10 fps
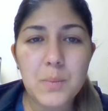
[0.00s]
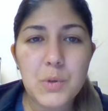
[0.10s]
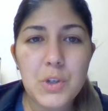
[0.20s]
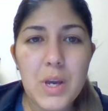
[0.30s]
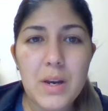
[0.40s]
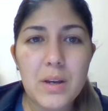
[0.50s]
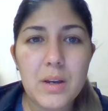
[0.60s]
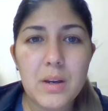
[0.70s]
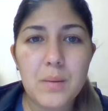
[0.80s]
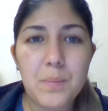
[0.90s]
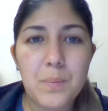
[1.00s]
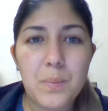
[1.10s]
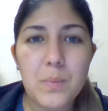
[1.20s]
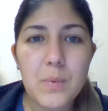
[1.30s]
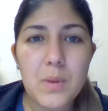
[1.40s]
She had a
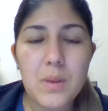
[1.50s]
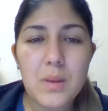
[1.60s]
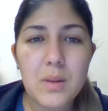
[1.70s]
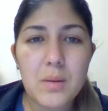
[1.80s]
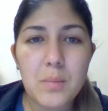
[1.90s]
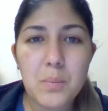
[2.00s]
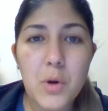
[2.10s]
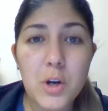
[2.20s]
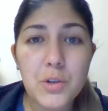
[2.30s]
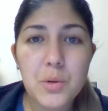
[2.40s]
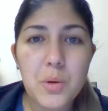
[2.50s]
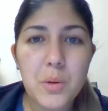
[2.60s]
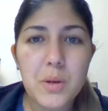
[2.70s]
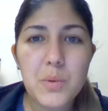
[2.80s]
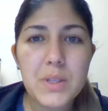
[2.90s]
partial
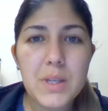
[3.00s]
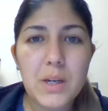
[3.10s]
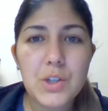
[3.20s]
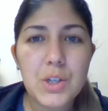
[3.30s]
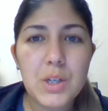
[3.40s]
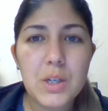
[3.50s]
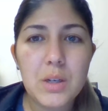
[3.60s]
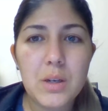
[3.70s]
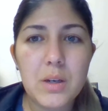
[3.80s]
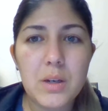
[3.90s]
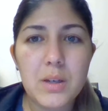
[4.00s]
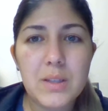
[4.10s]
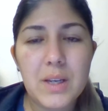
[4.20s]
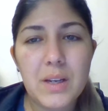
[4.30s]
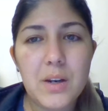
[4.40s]
colon resection
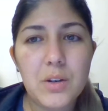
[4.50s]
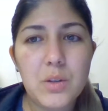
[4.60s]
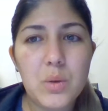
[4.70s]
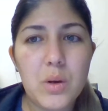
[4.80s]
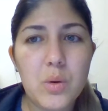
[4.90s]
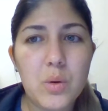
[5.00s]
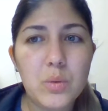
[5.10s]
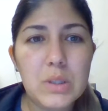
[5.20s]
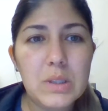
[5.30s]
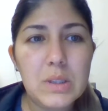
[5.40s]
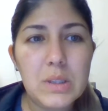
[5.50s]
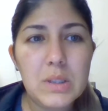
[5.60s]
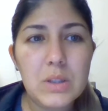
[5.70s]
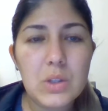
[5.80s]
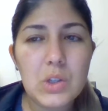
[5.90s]
secondary to her Crohn's
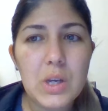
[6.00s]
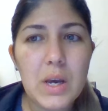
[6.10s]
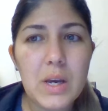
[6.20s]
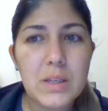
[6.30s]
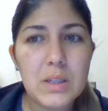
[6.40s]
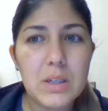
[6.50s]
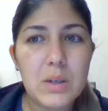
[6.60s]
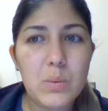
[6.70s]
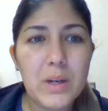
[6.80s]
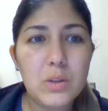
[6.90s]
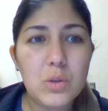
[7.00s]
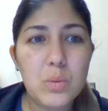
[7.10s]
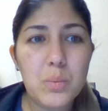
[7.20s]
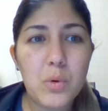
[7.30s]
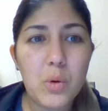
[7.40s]
disease. She has a rectal
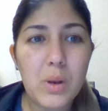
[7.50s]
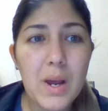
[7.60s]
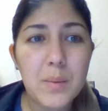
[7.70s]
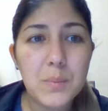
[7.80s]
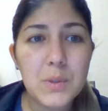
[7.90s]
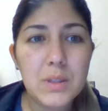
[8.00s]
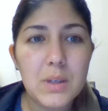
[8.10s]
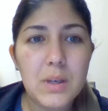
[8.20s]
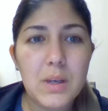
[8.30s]
prolapse